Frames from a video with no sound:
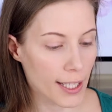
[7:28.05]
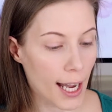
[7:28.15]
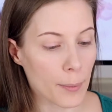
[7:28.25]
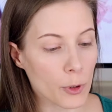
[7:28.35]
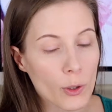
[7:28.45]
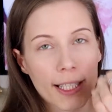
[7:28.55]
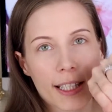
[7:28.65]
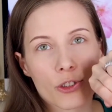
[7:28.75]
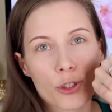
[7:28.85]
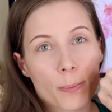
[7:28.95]
and I'm going
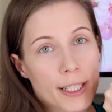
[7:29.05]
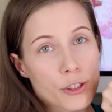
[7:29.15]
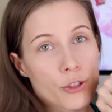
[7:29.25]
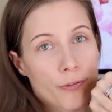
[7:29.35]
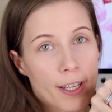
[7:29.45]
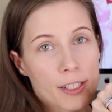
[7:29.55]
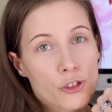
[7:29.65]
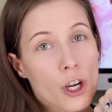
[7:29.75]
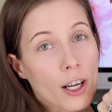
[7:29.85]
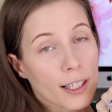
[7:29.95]
into my Too
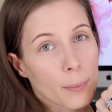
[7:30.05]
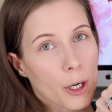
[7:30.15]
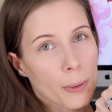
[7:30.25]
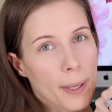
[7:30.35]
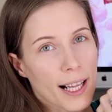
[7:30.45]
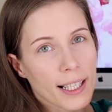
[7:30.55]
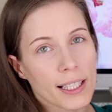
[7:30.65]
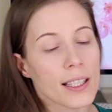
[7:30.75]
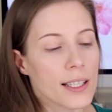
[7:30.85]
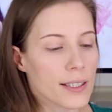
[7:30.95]
Faced Chocolate Bar Palette.